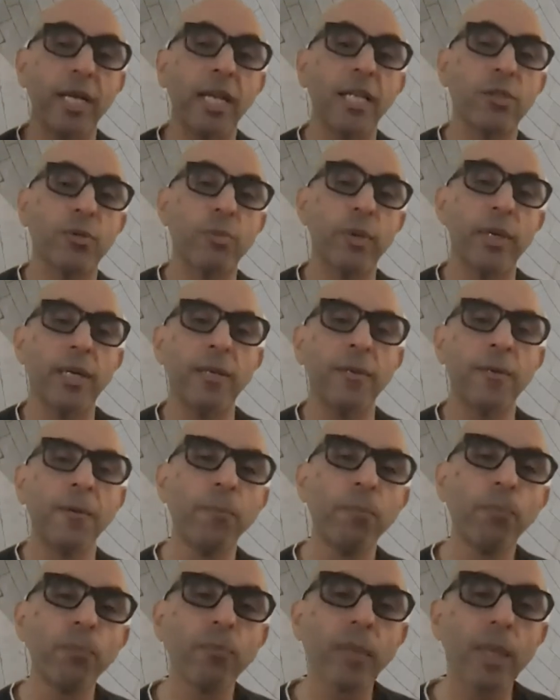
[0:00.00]
elsewhere.
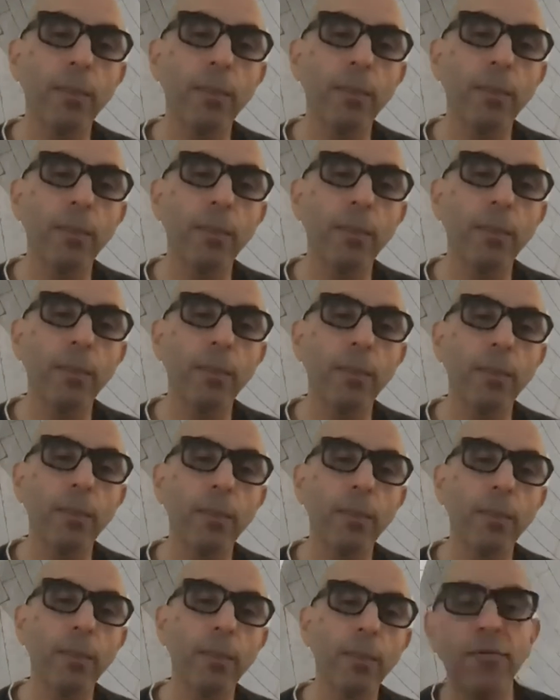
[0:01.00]
But
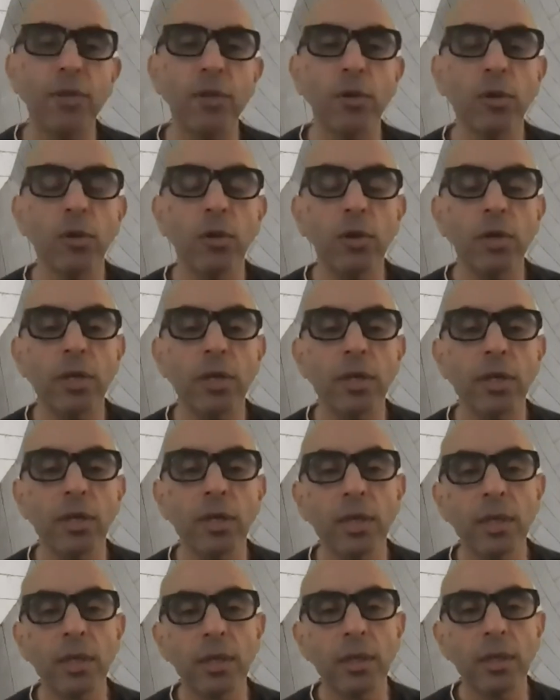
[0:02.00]
I think that if you
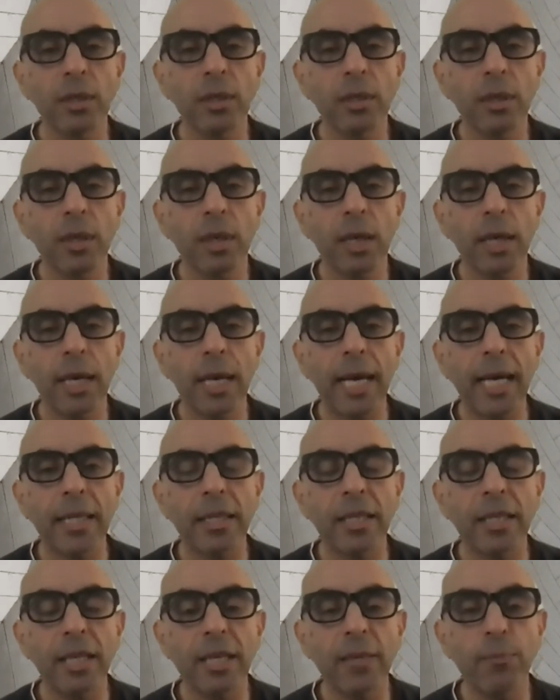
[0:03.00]
look uh,
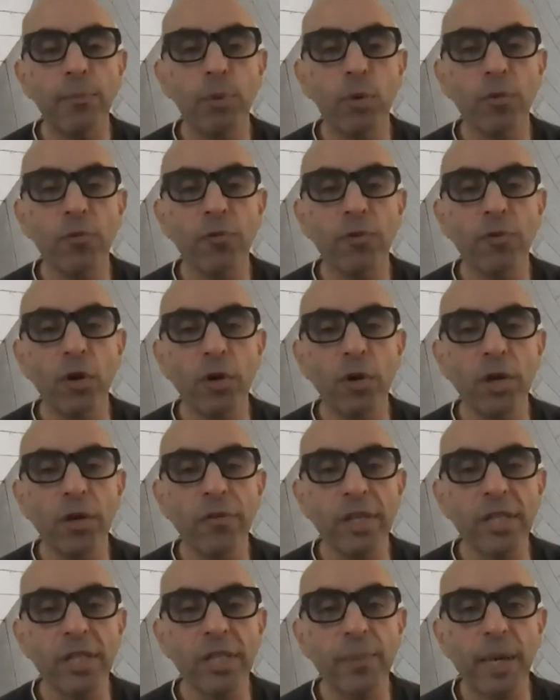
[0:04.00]
at the portfolio
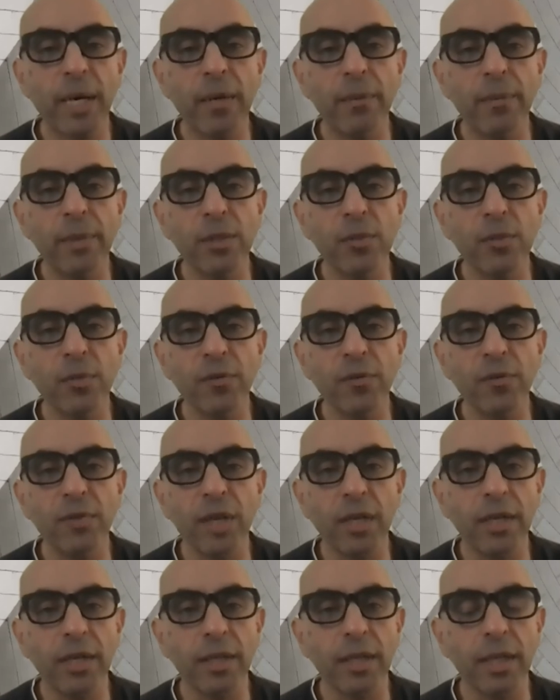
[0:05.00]
of experiments we've
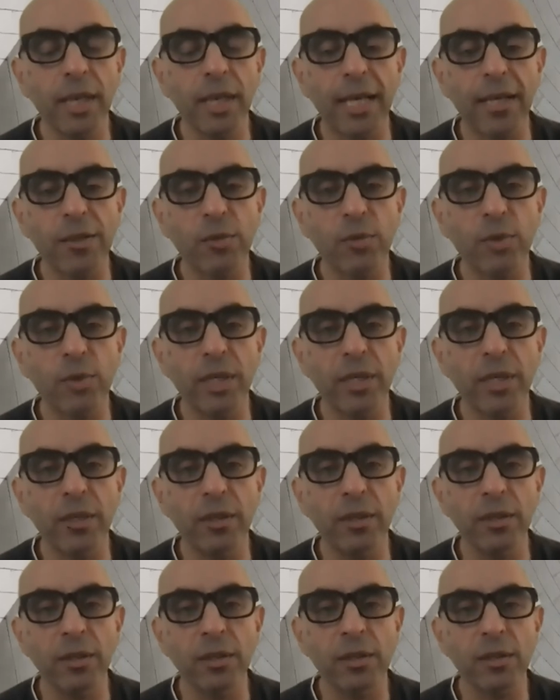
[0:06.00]
done in the last 20
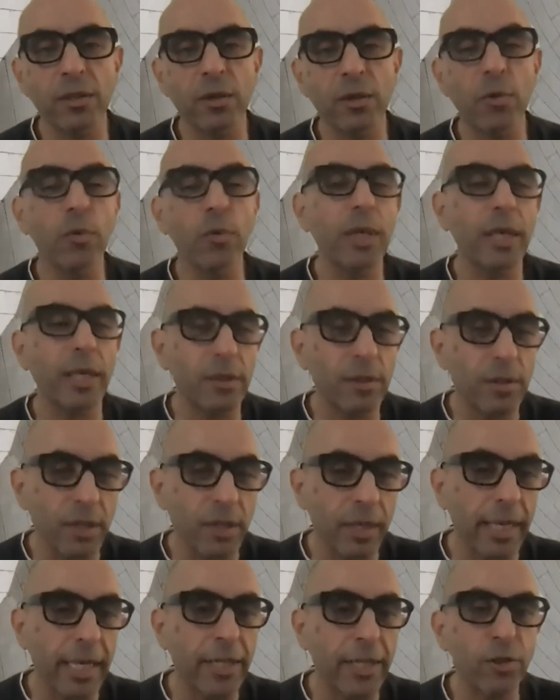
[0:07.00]
years through the
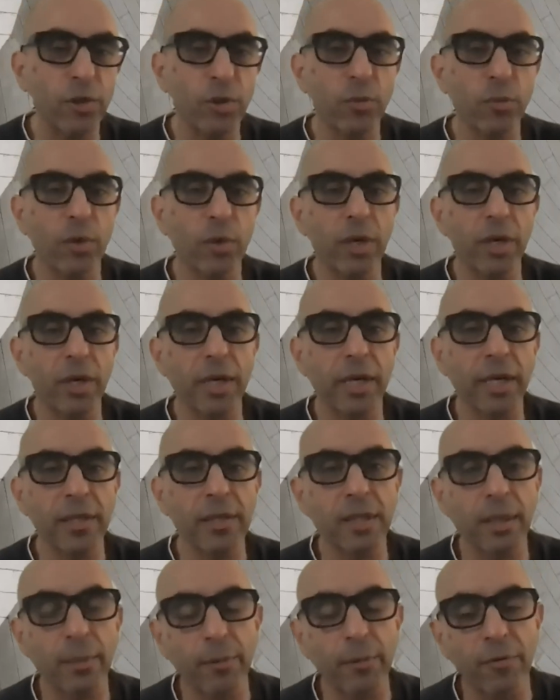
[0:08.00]
installation work and
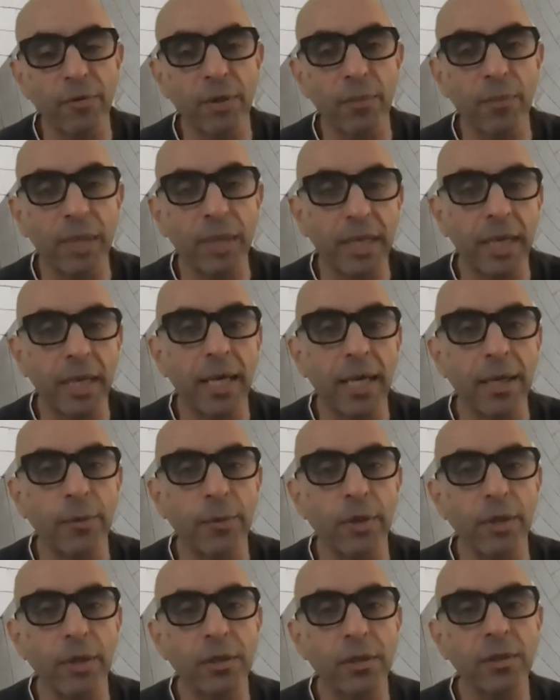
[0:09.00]
some of the biennale
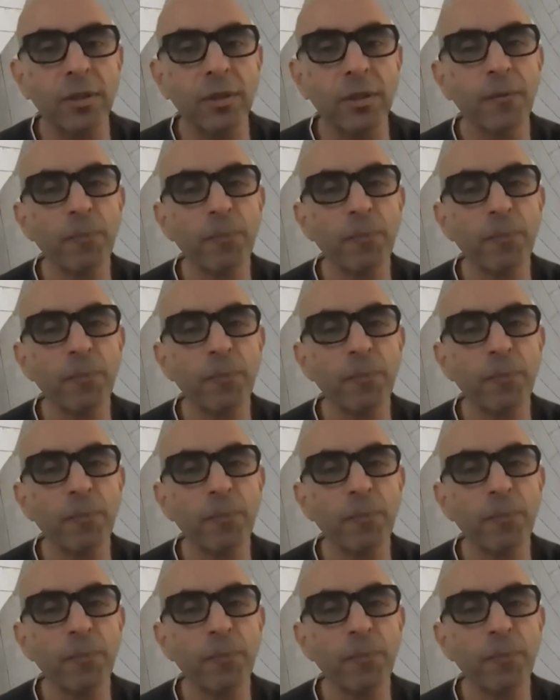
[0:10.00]
works,